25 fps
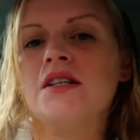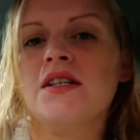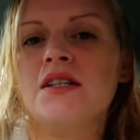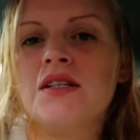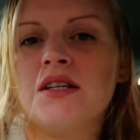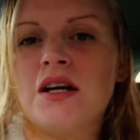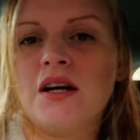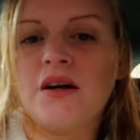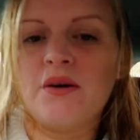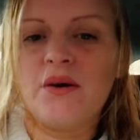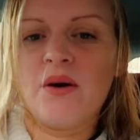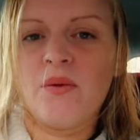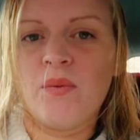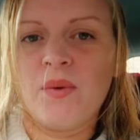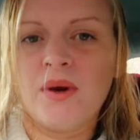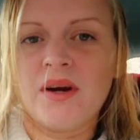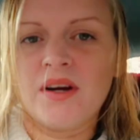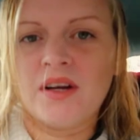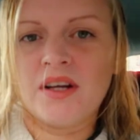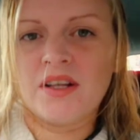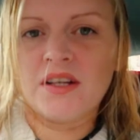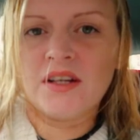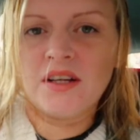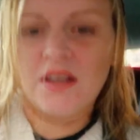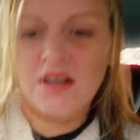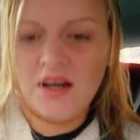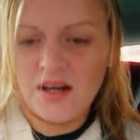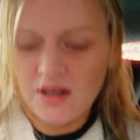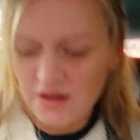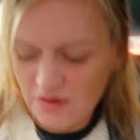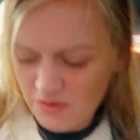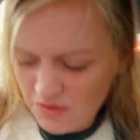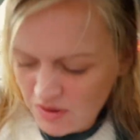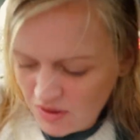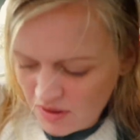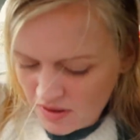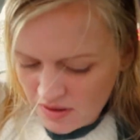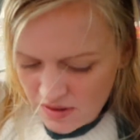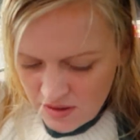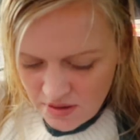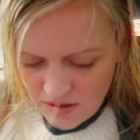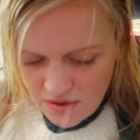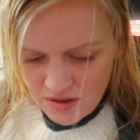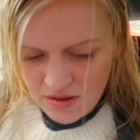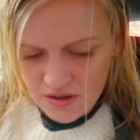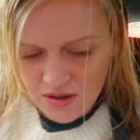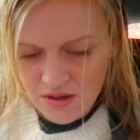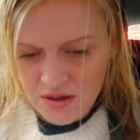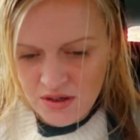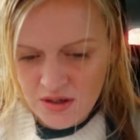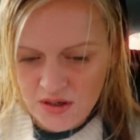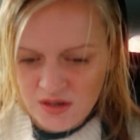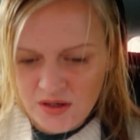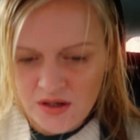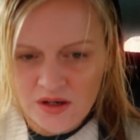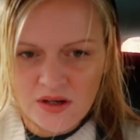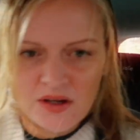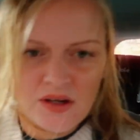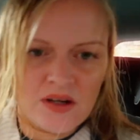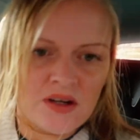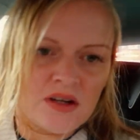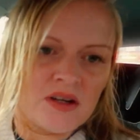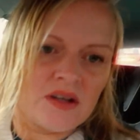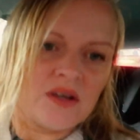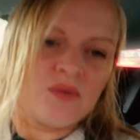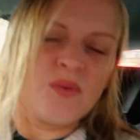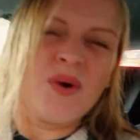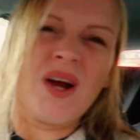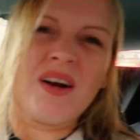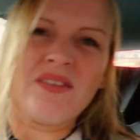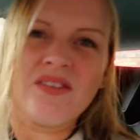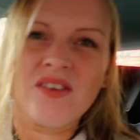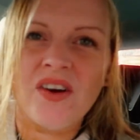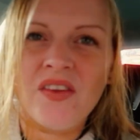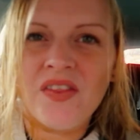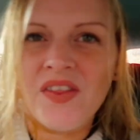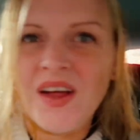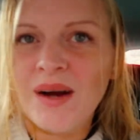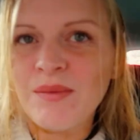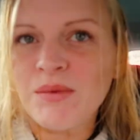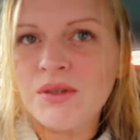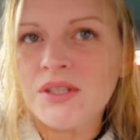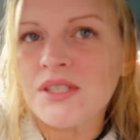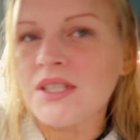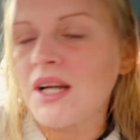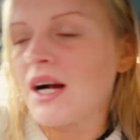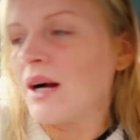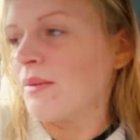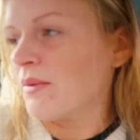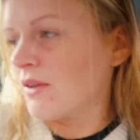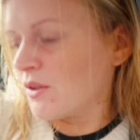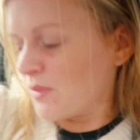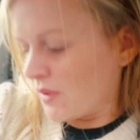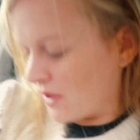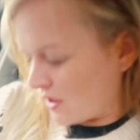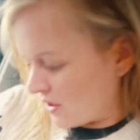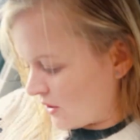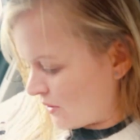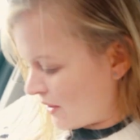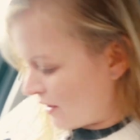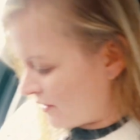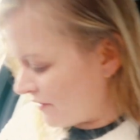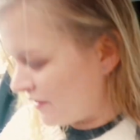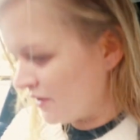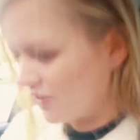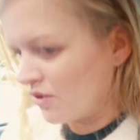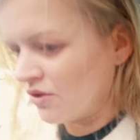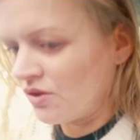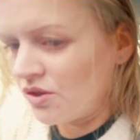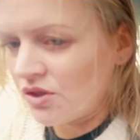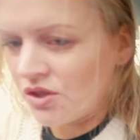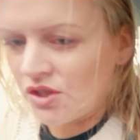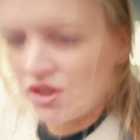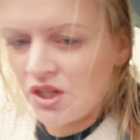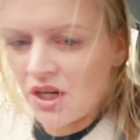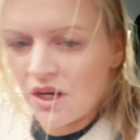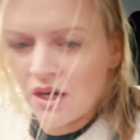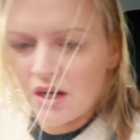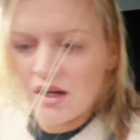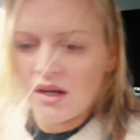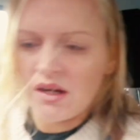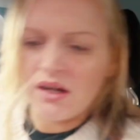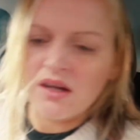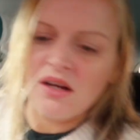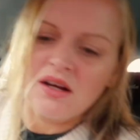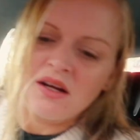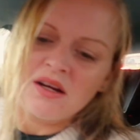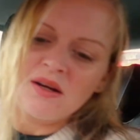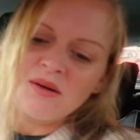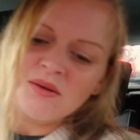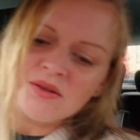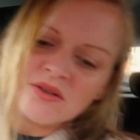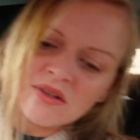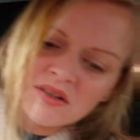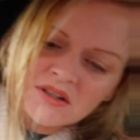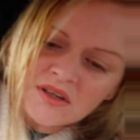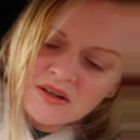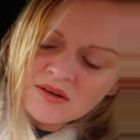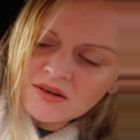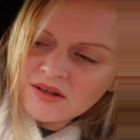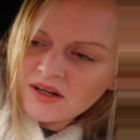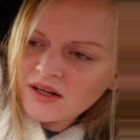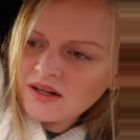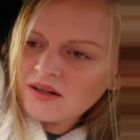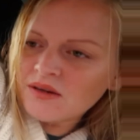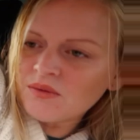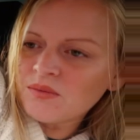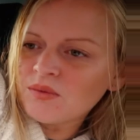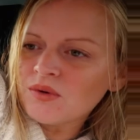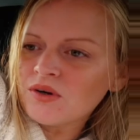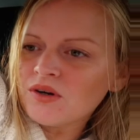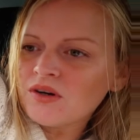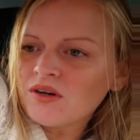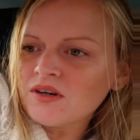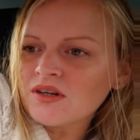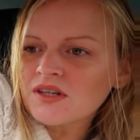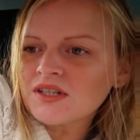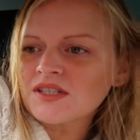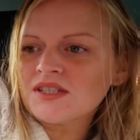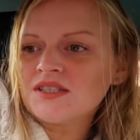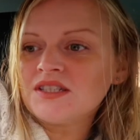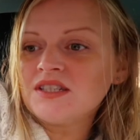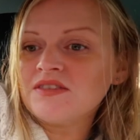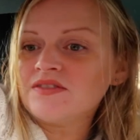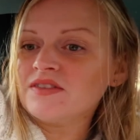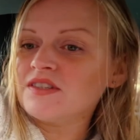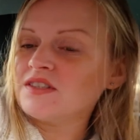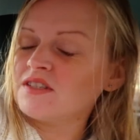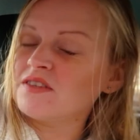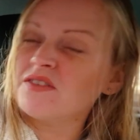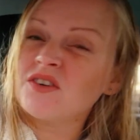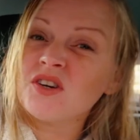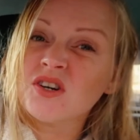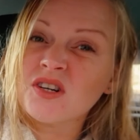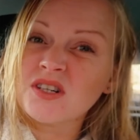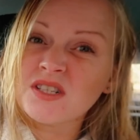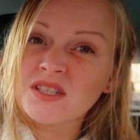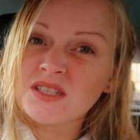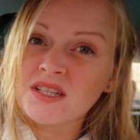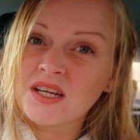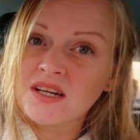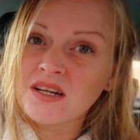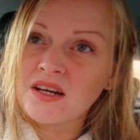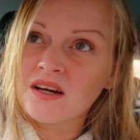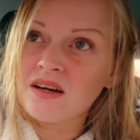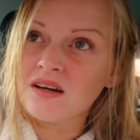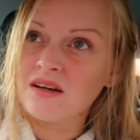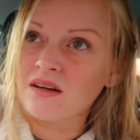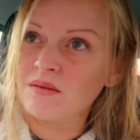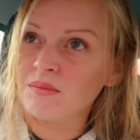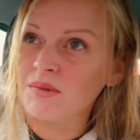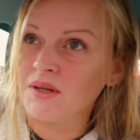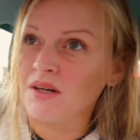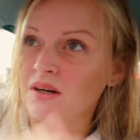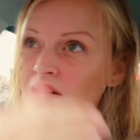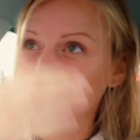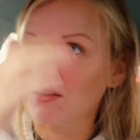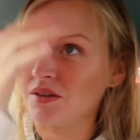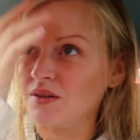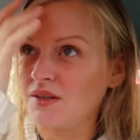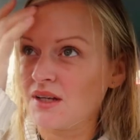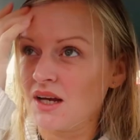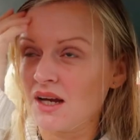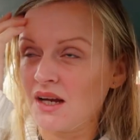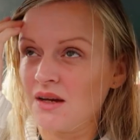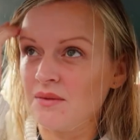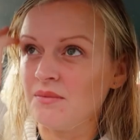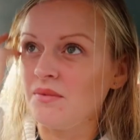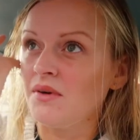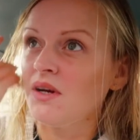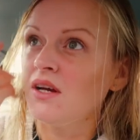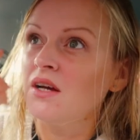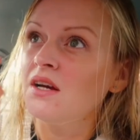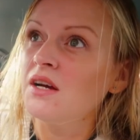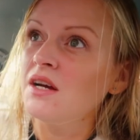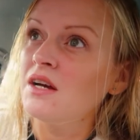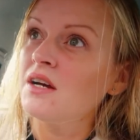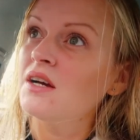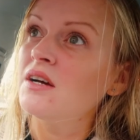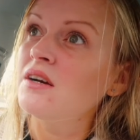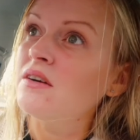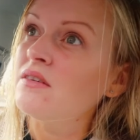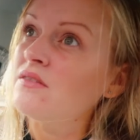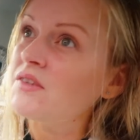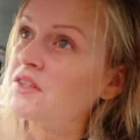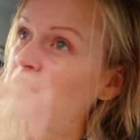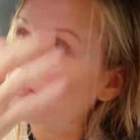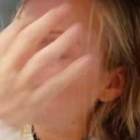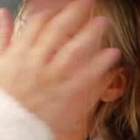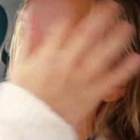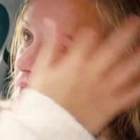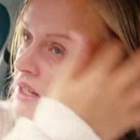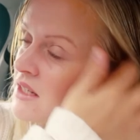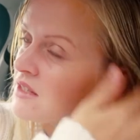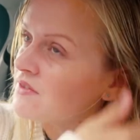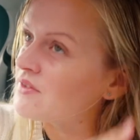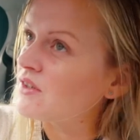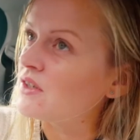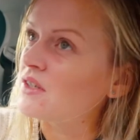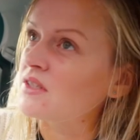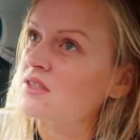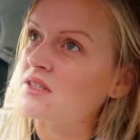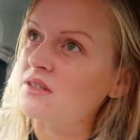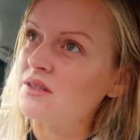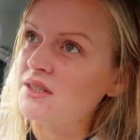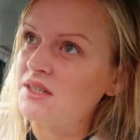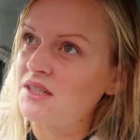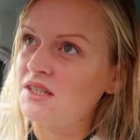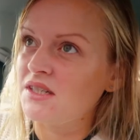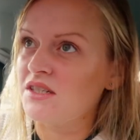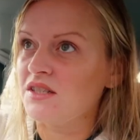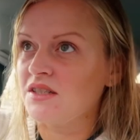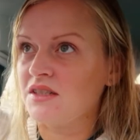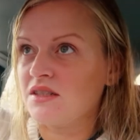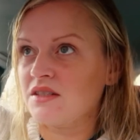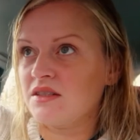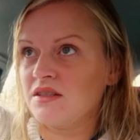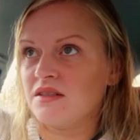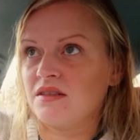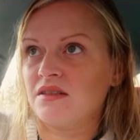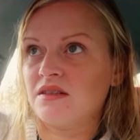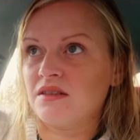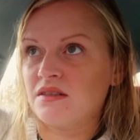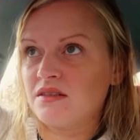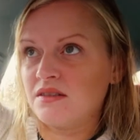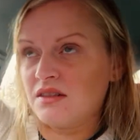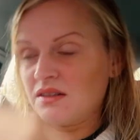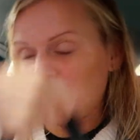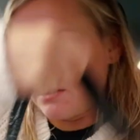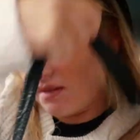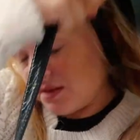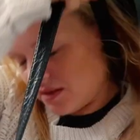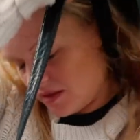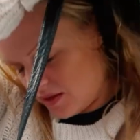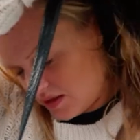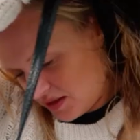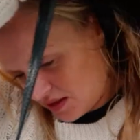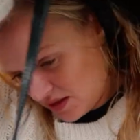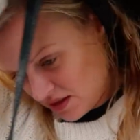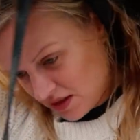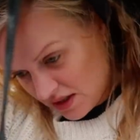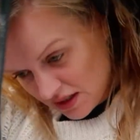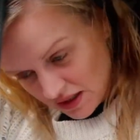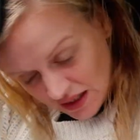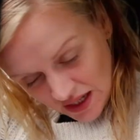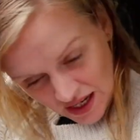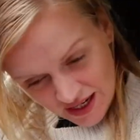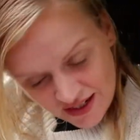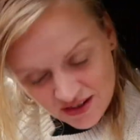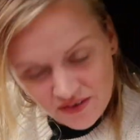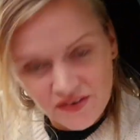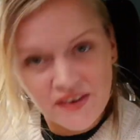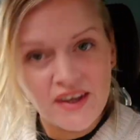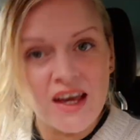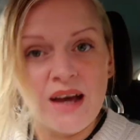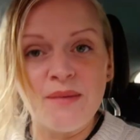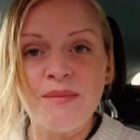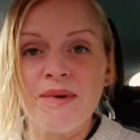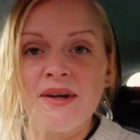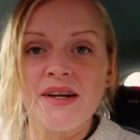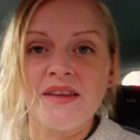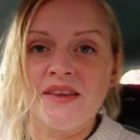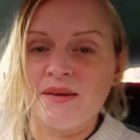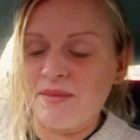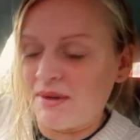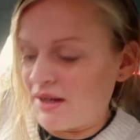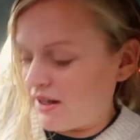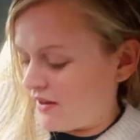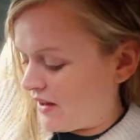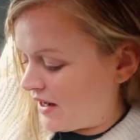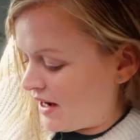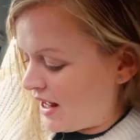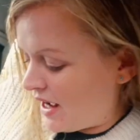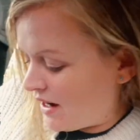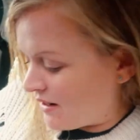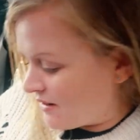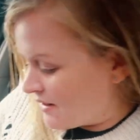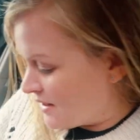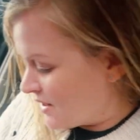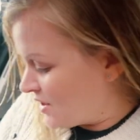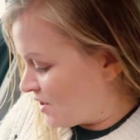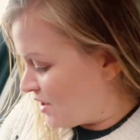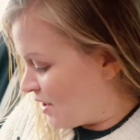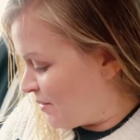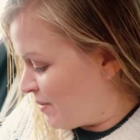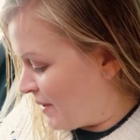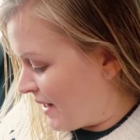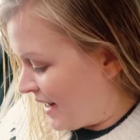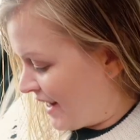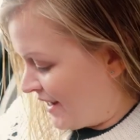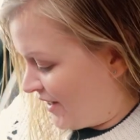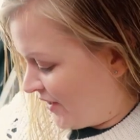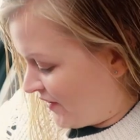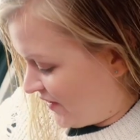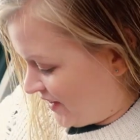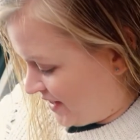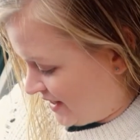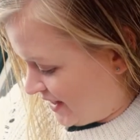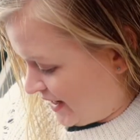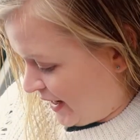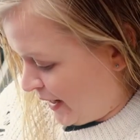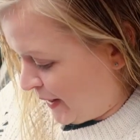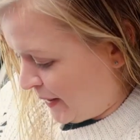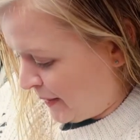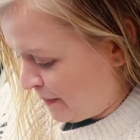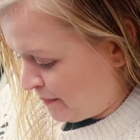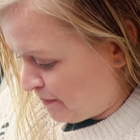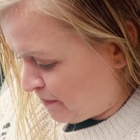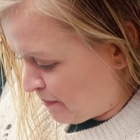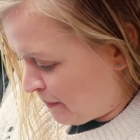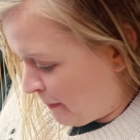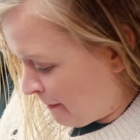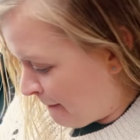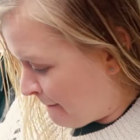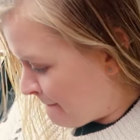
So we are gonna go. We haven't got that much time because we're gonna go out for lunch. Just gonna go on a little walk. Stephen has of course stayed at home. He got a new game for the PS4, so he's still lying on the air but in the middle of the lounge, playing on this game.